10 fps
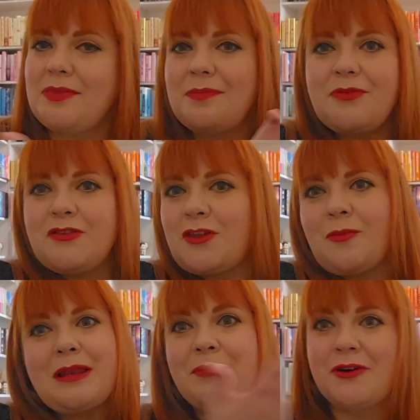So
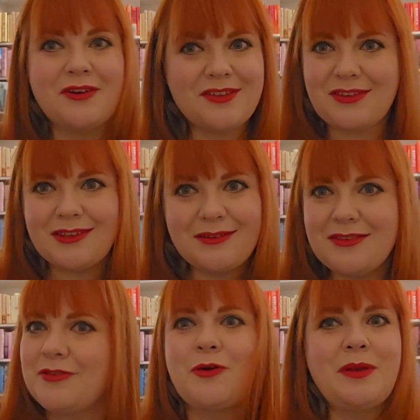many books,
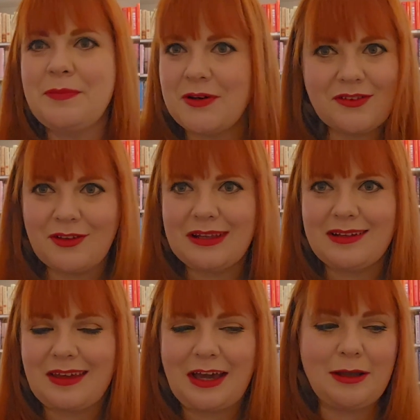so little
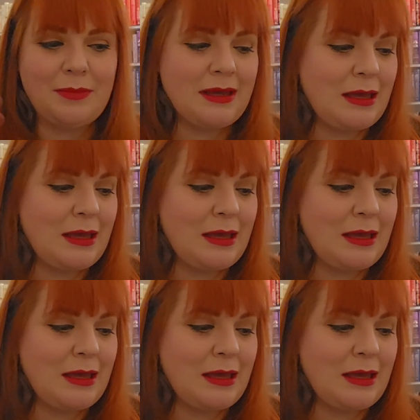time.